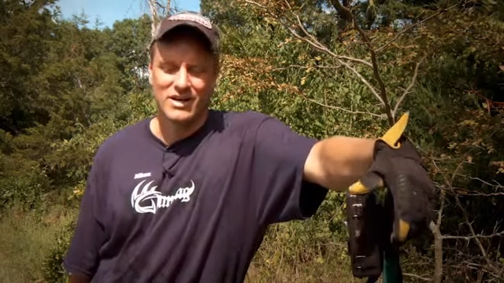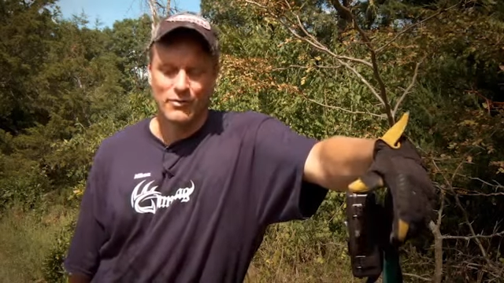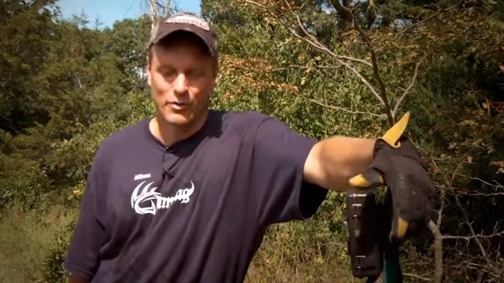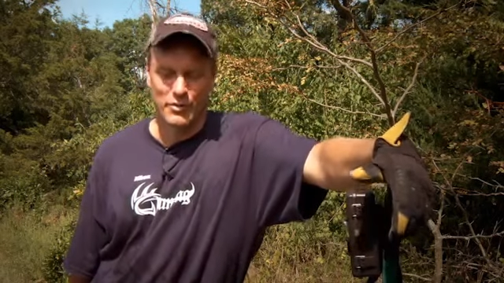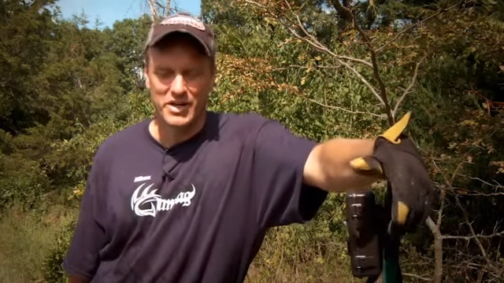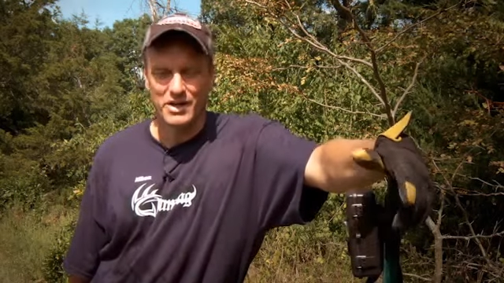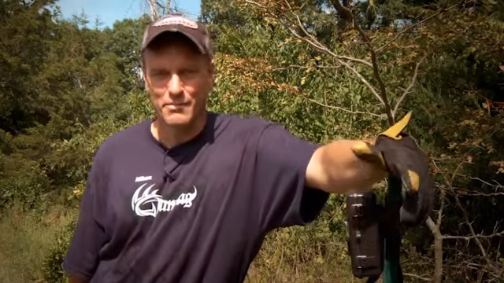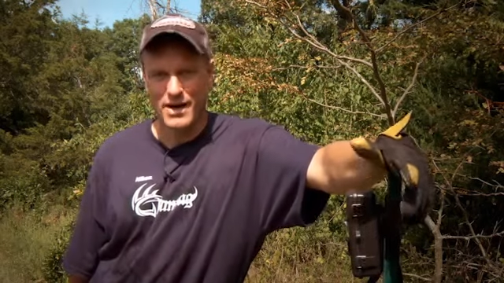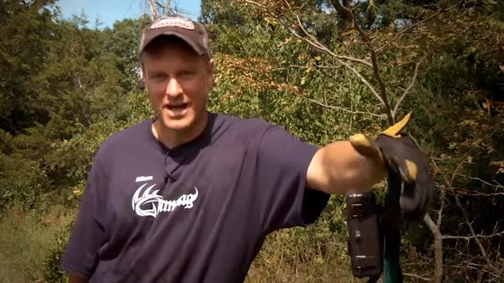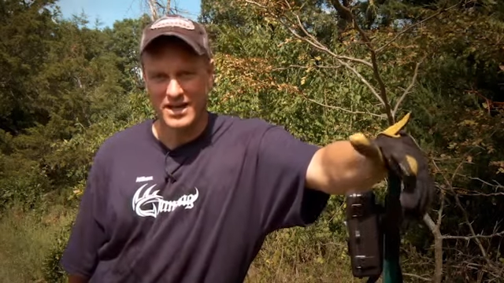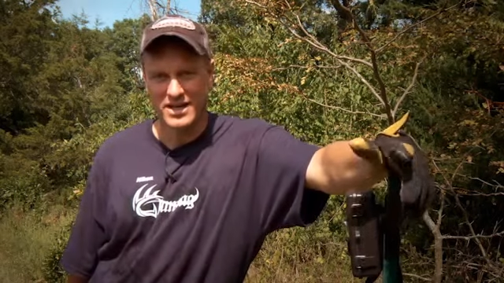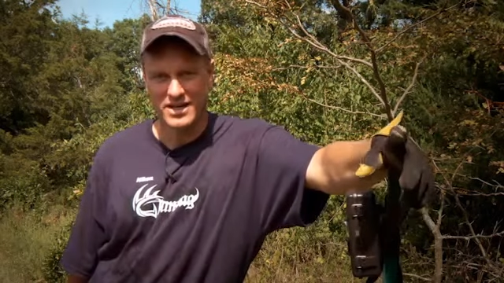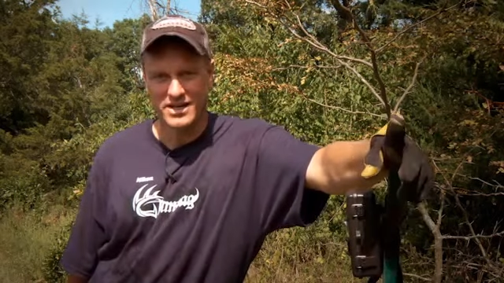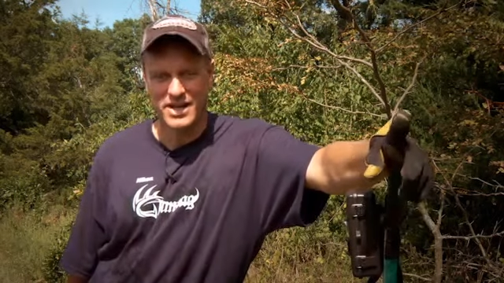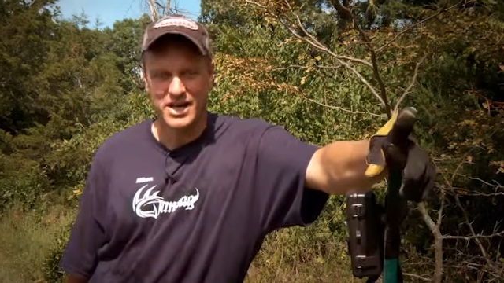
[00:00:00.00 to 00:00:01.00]
When we come back
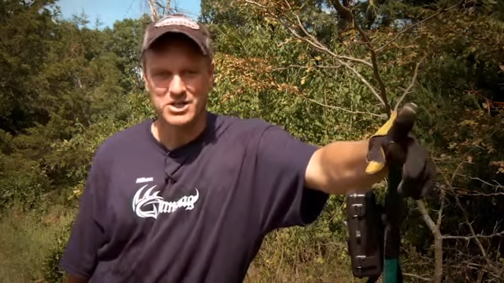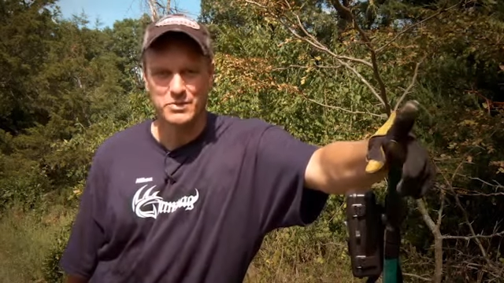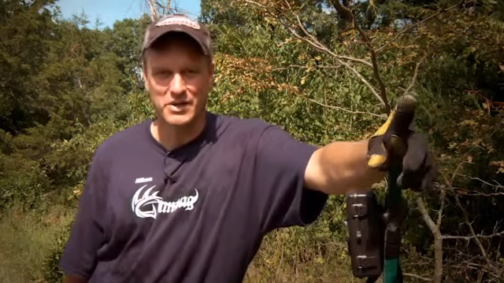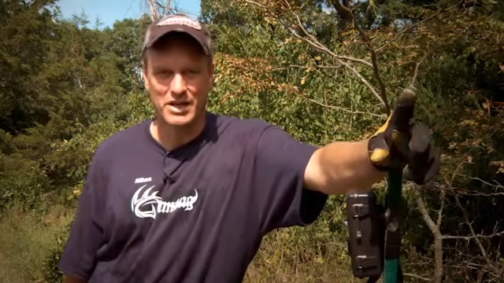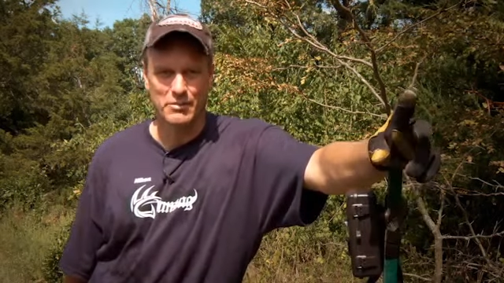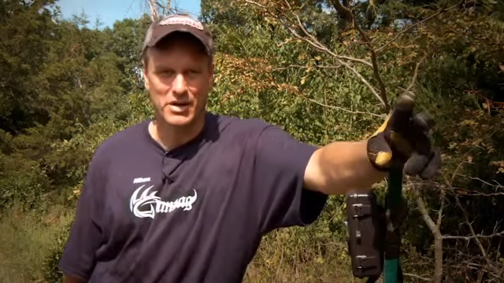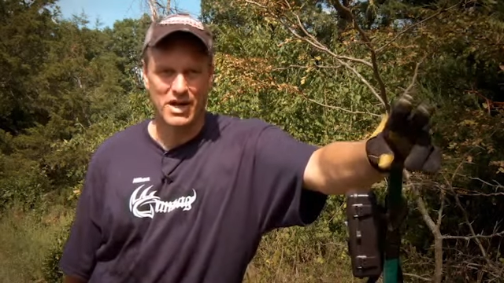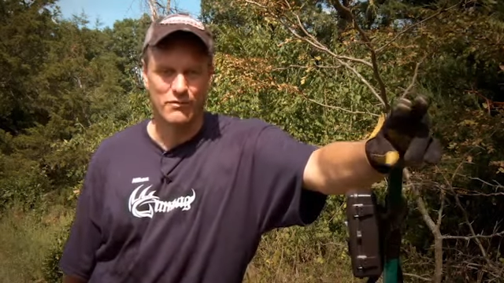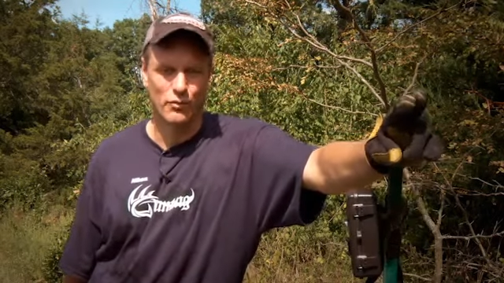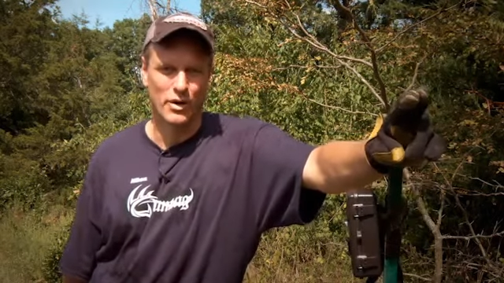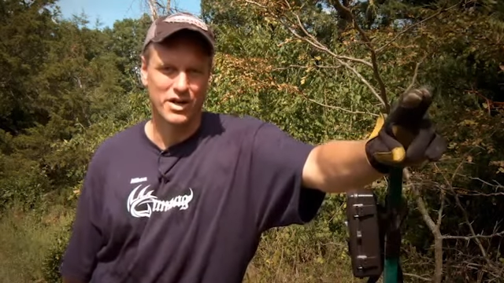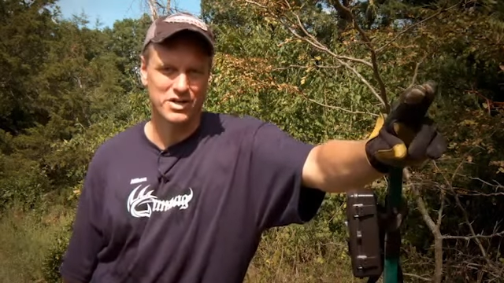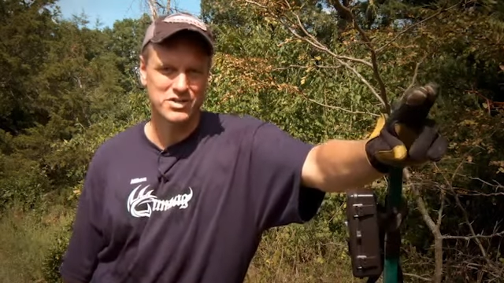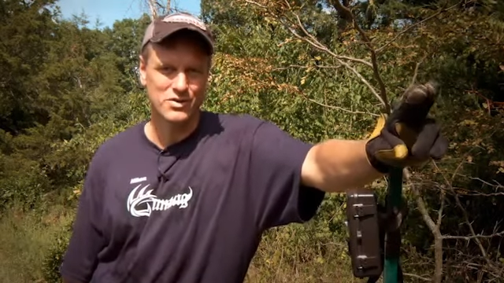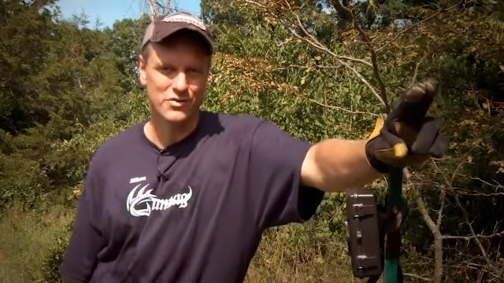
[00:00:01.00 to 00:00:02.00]
again next week, I'm going to have
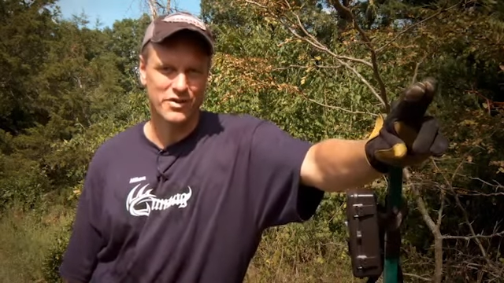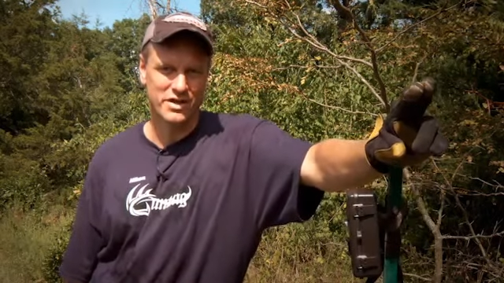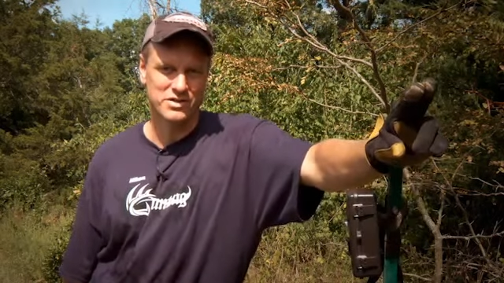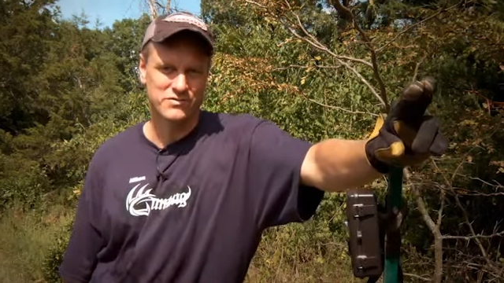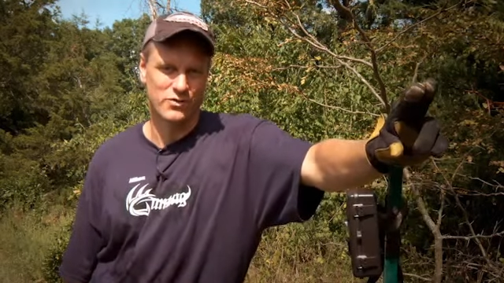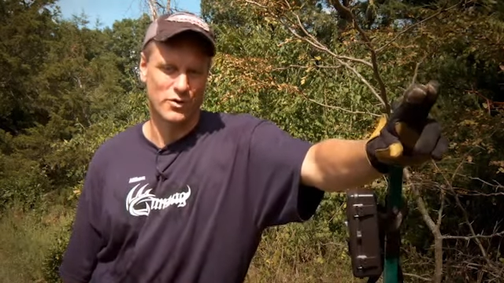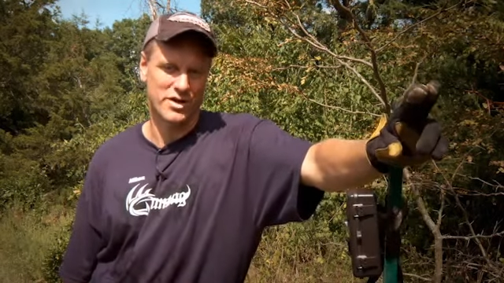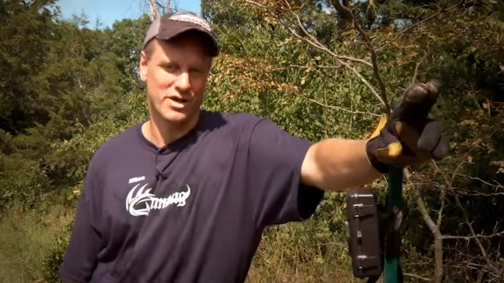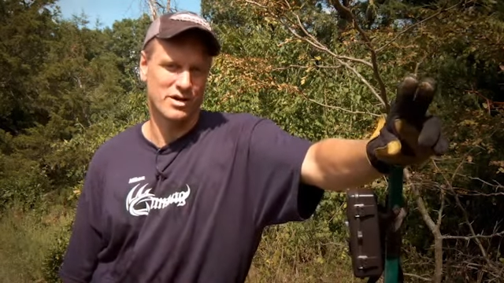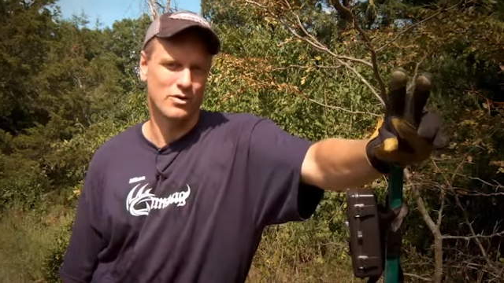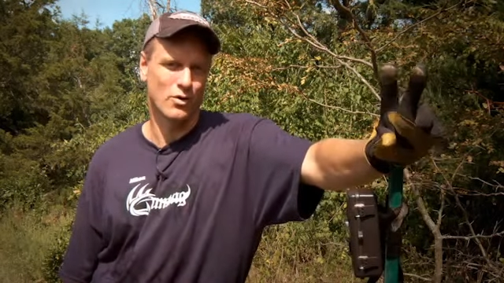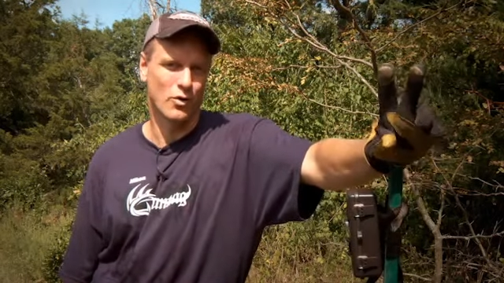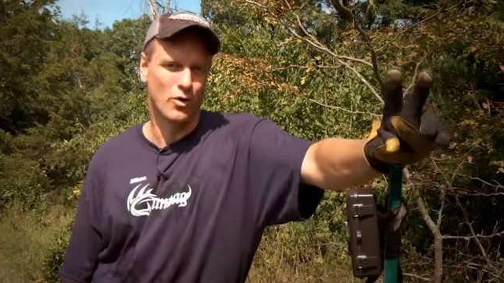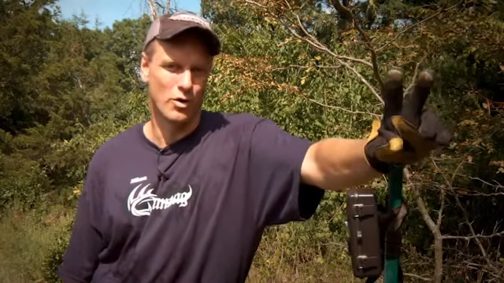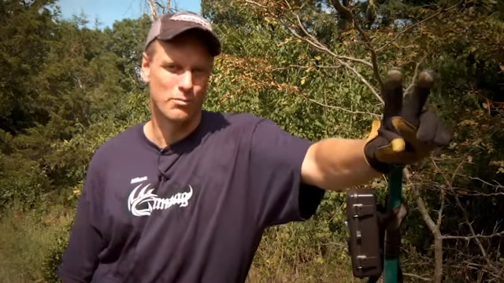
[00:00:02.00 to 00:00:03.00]
one or two things for you,
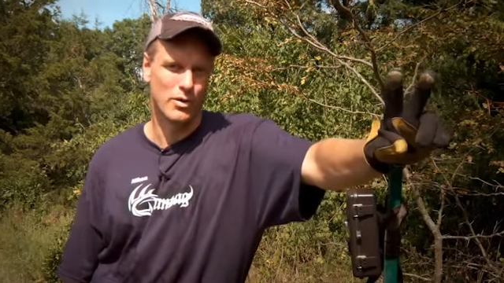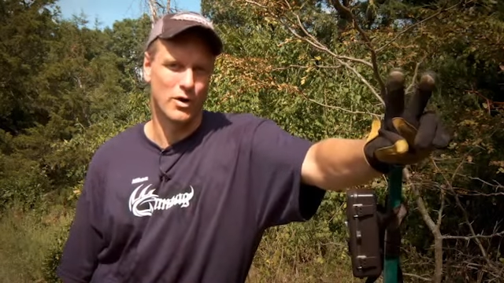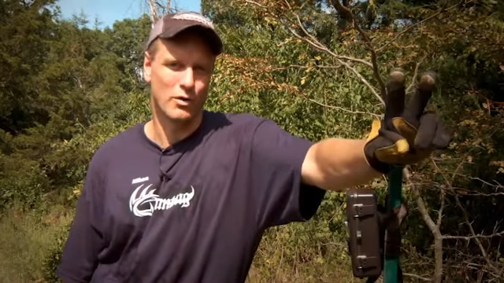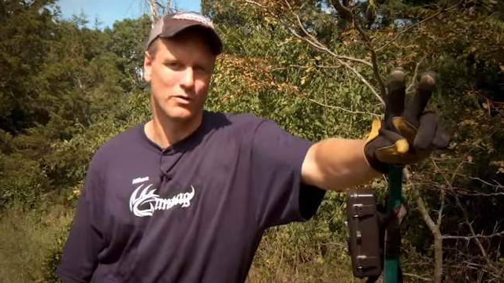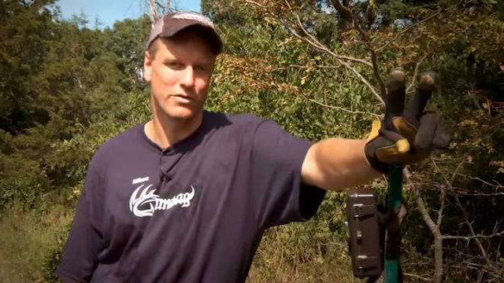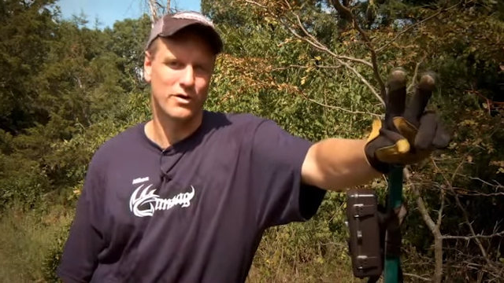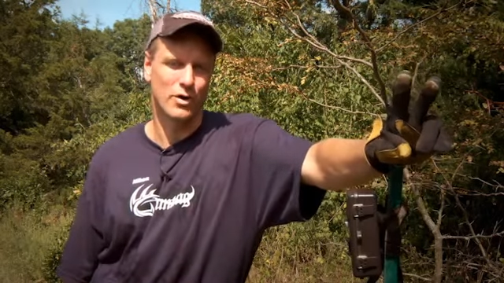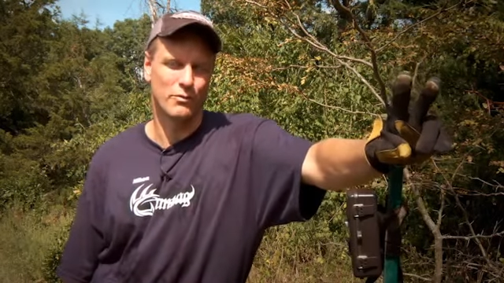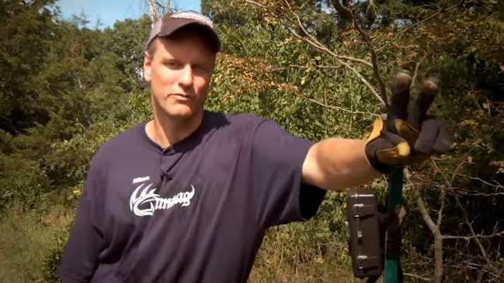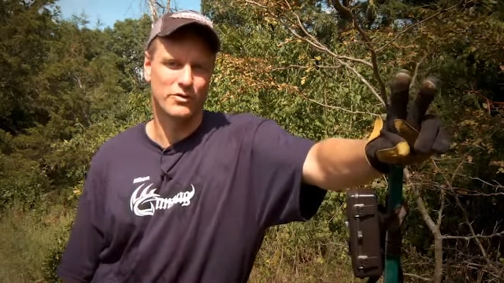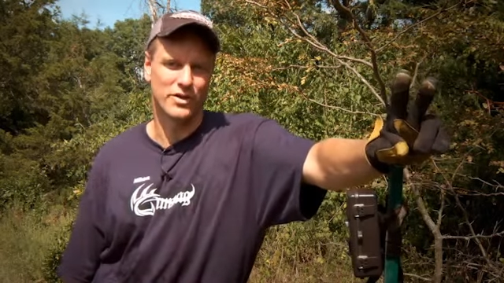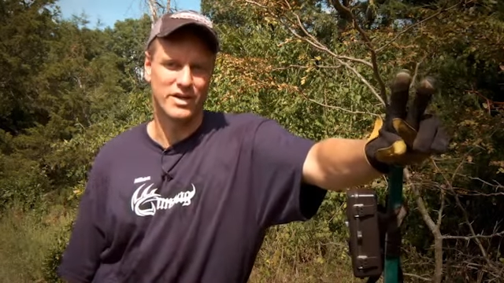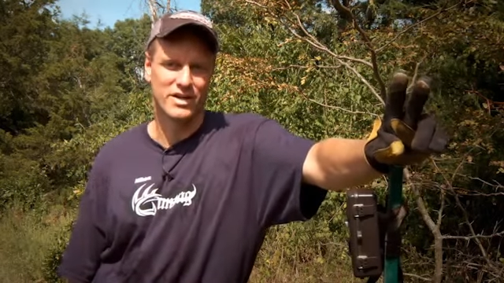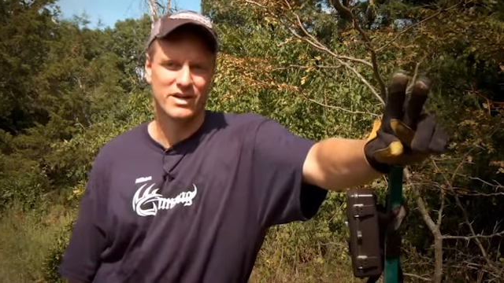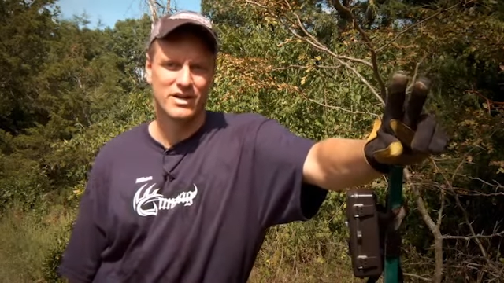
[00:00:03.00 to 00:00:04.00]
or both,
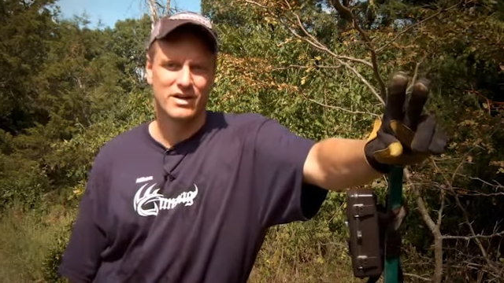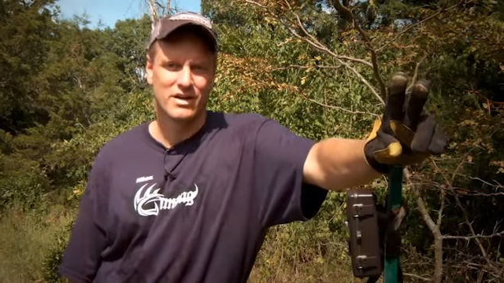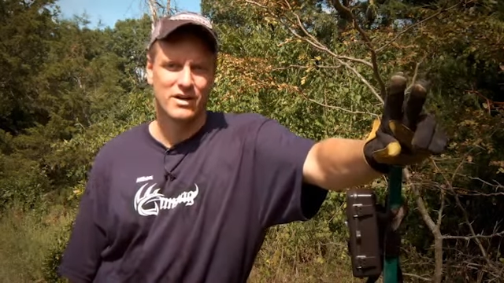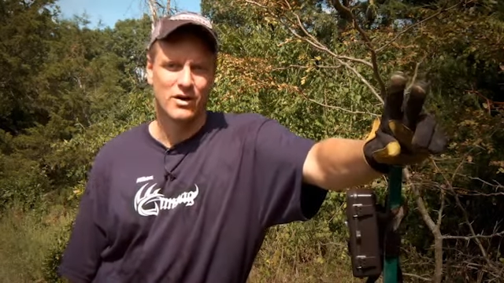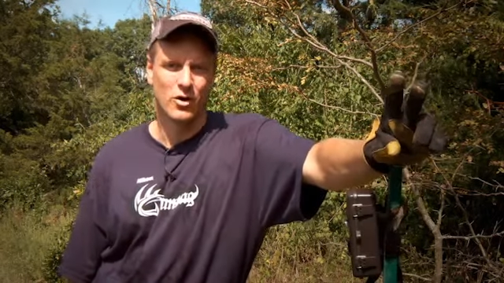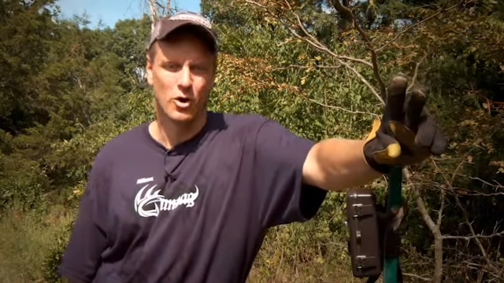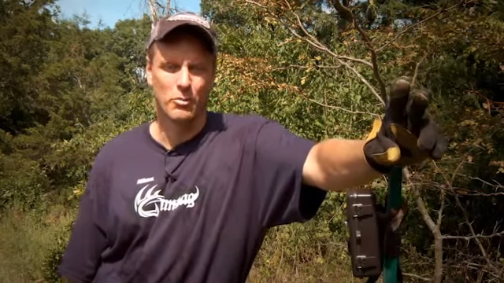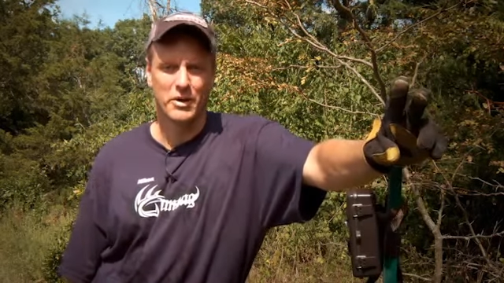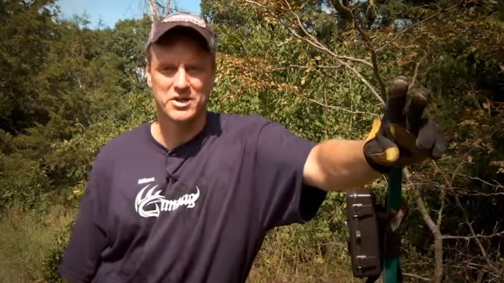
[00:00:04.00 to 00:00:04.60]
hopefully. A whole